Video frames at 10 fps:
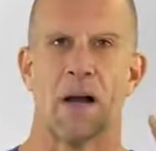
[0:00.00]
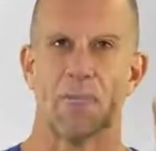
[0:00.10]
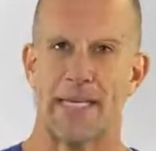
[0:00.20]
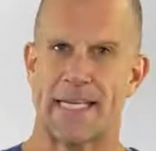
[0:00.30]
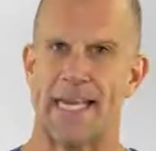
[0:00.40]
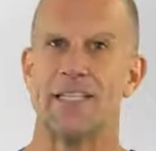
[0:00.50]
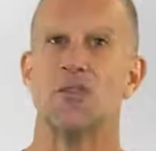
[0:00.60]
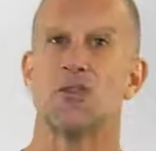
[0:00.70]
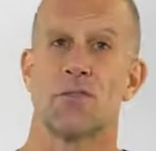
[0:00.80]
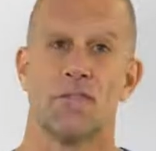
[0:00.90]
a
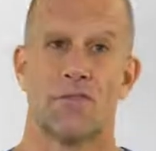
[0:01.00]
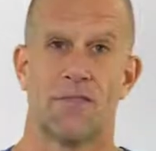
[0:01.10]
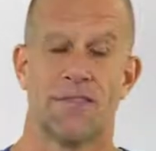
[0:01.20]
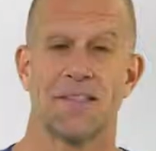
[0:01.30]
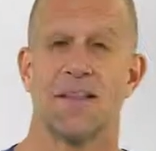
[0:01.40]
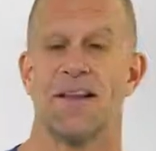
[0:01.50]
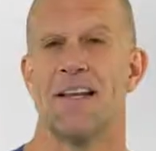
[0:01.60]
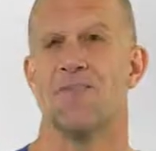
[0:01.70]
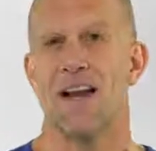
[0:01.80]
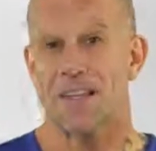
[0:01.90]
potential difference.
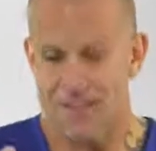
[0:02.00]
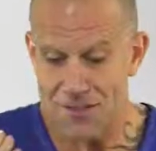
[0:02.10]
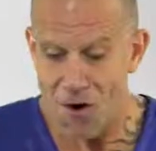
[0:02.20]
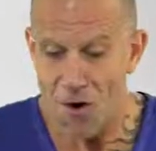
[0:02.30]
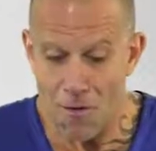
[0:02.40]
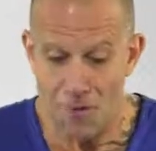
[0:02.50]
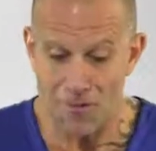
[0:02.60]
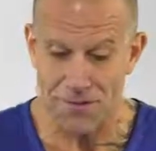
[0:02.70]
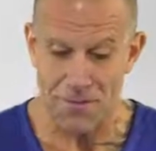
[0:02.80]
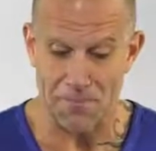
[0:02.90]
In fact, it's
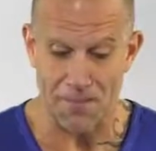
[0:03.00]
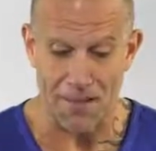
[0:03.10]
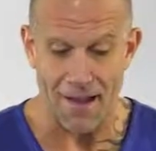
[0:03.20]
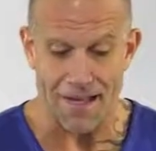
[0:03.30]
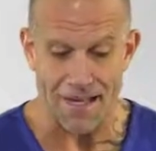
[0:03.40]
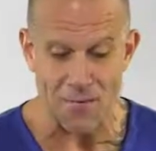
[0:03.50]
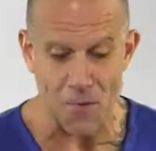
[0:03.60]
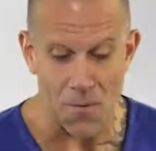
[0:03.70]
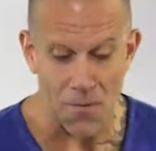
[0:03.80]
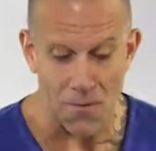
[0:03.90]
almost implied in
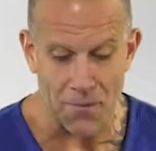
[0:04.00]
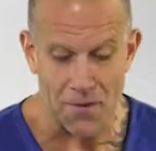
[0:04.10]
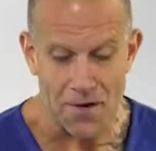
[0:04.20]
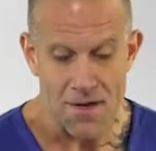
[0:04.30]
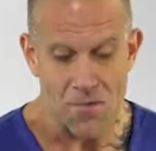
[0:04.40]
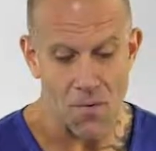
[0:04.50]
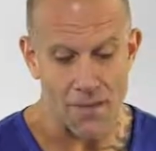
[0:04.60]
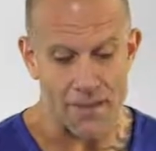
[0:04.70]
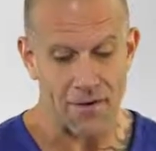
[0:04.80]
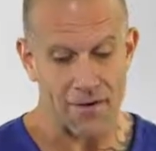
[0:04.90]
what we were what
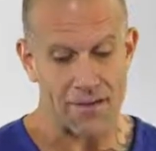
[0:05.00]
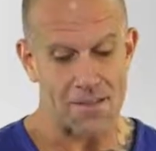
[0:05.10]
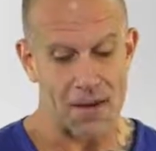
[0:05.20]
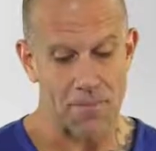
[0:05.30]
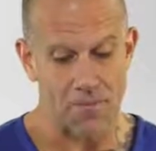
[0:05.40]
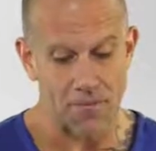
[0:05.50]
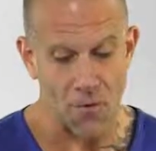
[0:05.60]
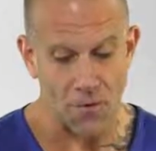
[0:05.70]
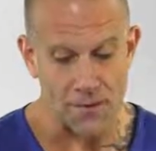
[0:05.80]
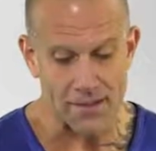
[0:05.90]
we talked about
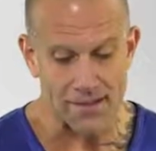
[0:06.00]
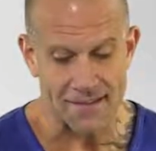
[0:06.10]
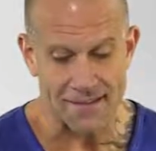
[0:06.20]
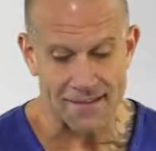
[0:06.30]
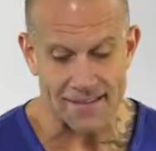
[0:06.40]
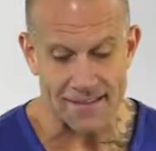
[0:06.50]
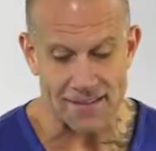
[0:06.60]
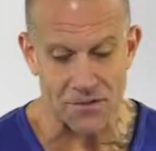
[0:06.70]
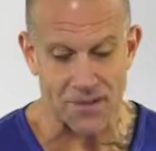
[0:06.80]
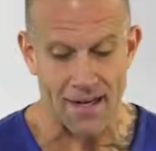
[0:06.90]
before, which is this
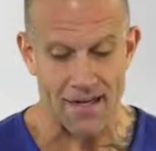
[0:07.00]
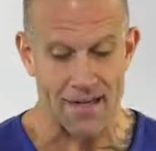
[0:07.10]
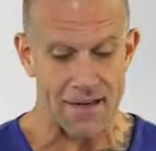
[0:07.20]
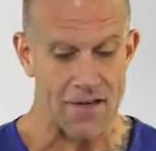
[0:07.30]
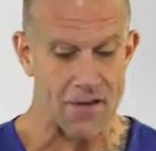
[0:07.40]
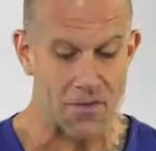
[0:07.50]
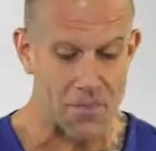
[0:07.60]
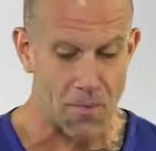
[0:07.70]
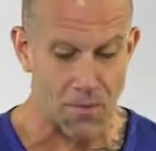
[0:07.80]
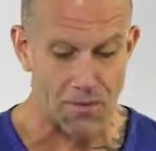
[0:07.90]
is related, you know,
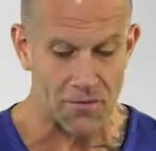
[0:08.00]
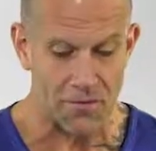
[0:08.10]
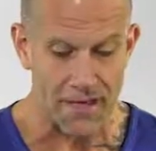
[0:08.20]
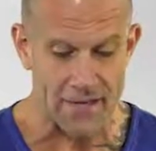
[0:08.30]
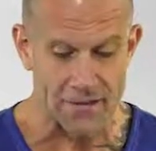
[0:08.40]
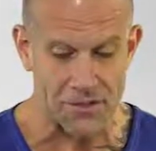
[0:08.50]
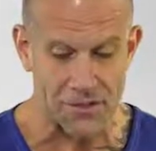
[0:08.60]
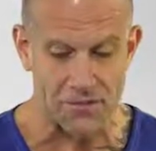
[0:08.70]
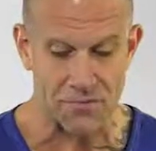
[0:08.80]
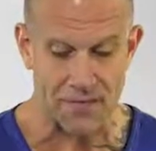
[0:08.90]
the molar free
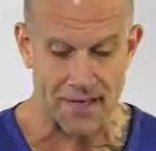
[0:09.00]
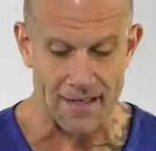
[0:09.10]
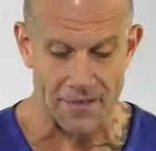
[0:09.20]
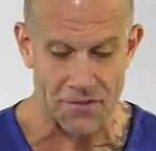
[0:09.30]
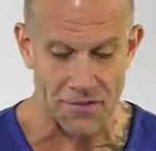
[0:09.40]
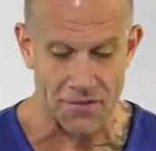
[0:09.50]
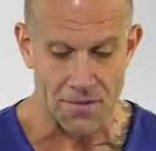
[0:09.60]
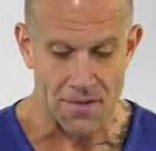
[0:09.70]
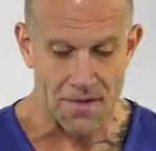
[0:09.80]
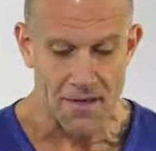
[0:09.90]
energy is related to,
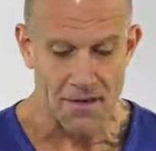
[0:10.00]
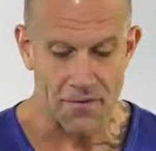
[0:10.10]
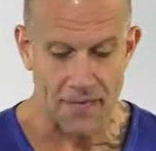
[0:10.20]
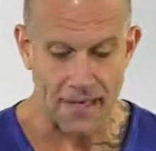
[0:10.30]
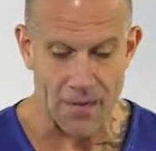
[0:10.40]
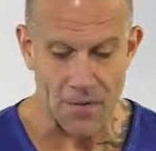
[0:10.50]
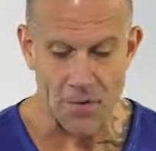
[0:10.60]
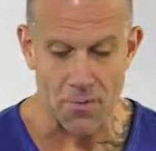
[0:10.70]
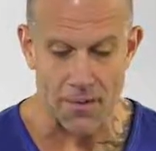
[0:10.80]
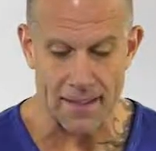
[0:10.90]
you know, the
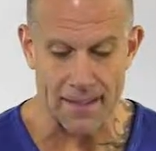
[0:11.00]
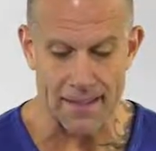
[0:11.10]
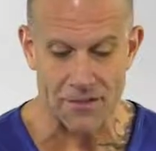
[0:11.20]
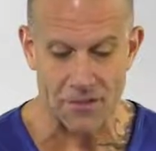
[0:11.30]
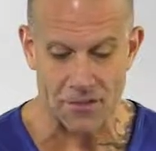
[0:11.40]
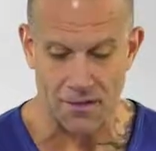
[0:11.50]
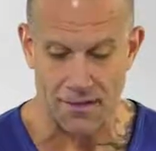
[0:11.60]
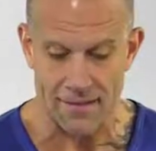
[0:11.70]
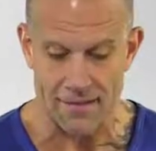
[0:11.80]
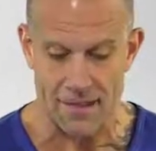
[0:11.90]
chemical potential
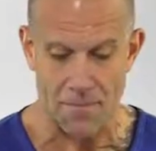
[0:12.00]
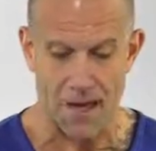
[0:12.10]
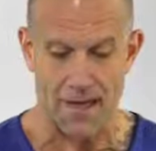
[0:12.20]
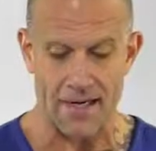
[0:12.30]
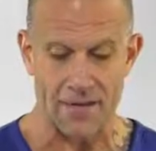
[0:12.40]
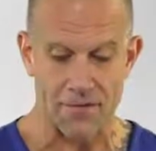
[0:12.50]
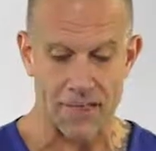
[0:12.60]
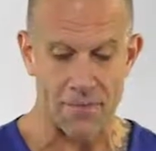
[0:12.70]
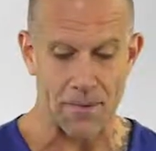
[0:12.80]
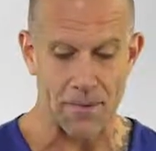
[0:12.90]
and some ideal
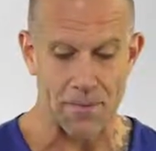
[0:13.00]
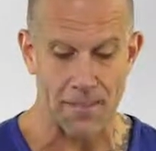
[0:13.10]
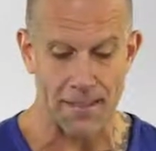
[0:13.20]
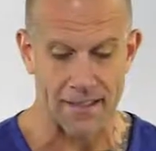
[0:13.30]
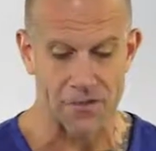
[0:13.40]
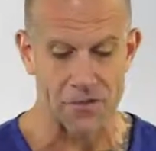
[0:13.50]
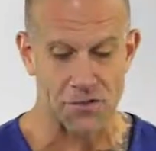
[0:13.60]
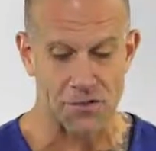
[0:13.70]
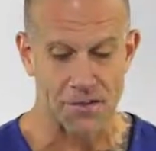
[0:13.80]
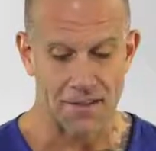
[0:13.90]
chemical
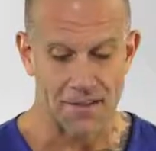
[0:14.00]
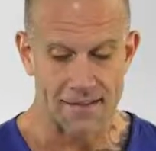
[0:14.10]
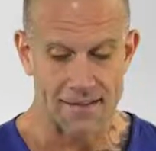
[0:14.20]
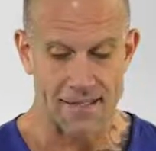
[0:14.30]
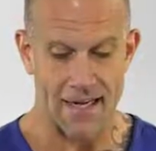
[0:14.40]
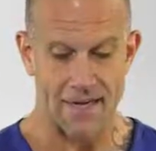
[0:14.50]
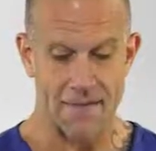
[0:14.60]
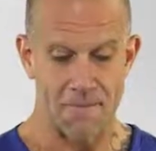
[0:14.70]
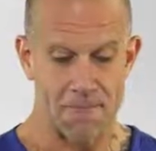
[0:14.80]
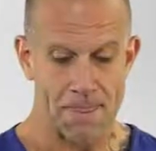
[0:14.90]
potential state,
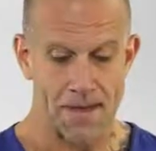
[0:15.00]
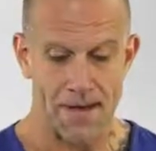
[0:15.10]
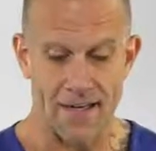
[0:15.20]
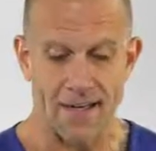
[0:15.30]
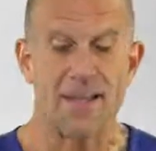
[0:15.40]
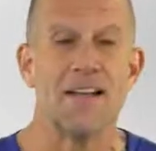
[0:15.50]
right?